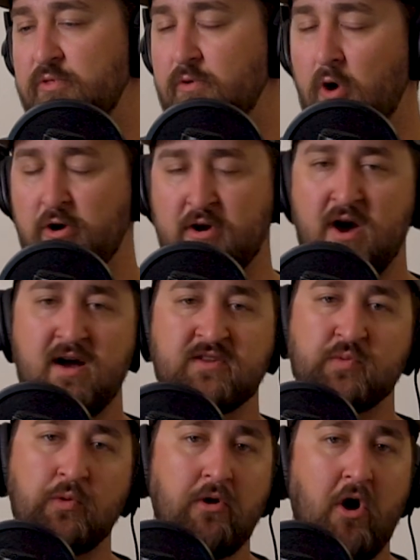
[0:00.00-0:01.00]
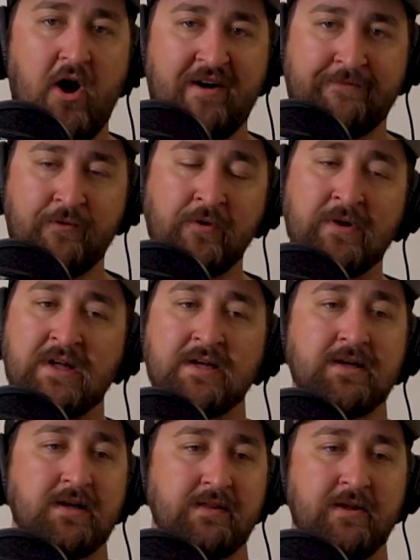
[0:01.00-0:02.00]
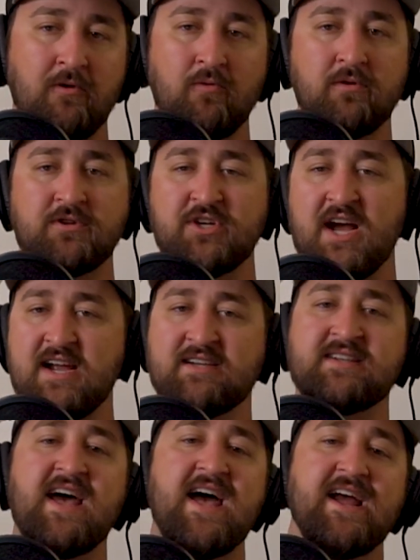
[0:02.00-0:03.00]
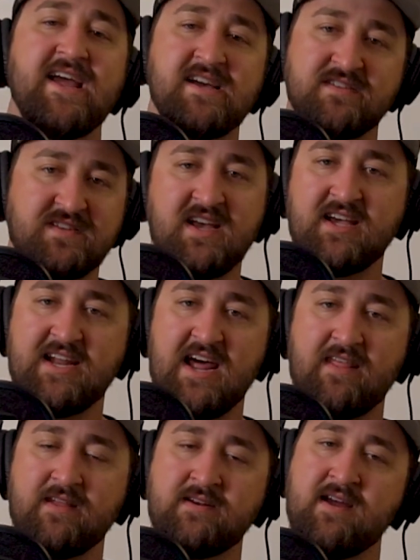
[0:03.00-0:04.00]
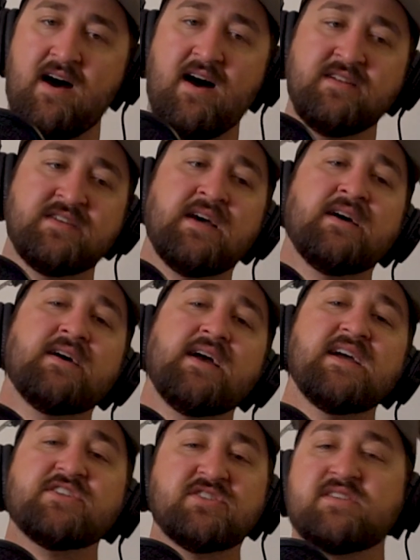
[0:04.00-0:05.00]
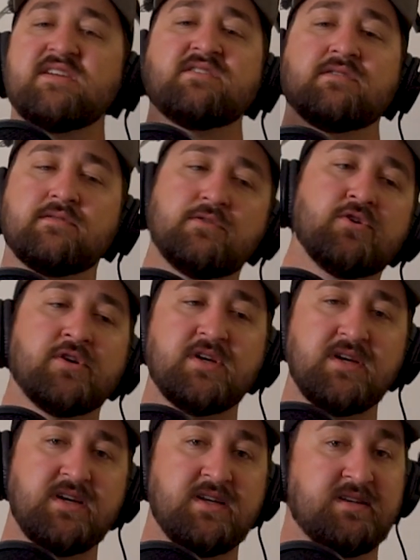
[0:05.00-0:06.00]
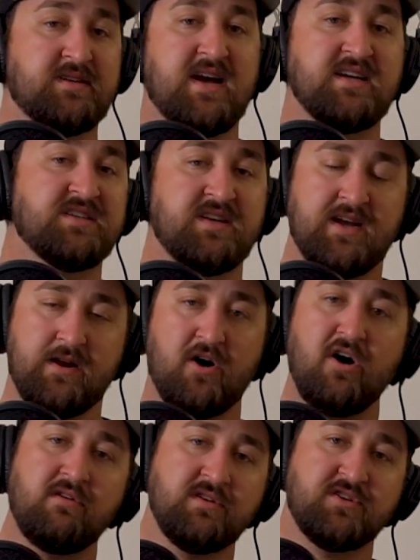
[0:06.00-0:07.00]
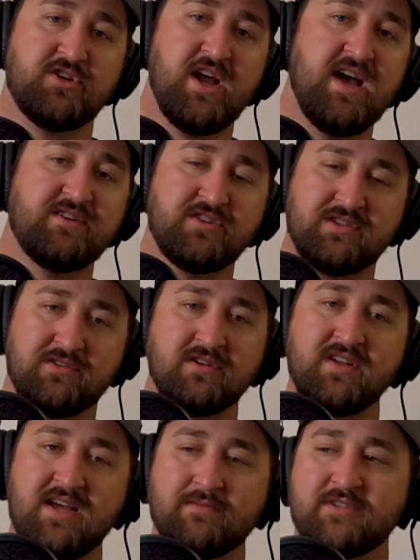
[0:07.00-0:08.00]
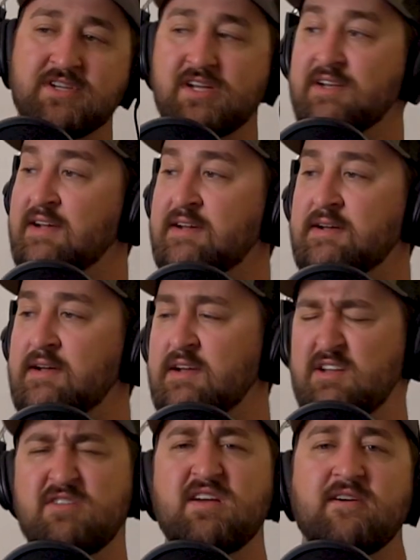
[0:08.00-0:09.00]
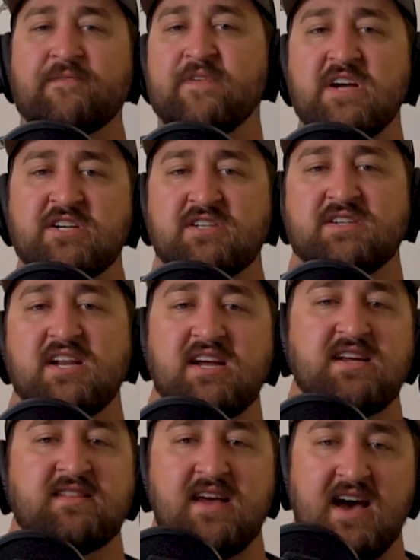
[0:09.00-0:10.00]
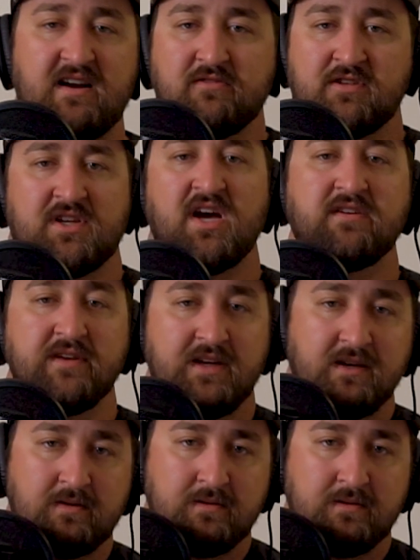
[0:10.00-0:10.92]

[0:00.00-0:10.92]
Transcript: our knots were awful. There were giant tag ends hanging out of the knots. It just didn't look enticing at all. And Chad just looked at him and said, you think a fish is going to eat that? It looks ugly.